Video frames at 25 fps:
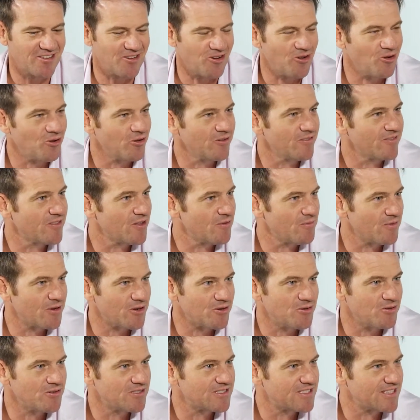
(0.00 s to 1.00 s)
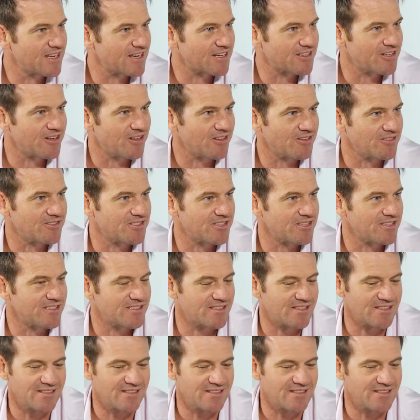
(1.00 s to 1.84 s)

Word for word: all of them are good technologies,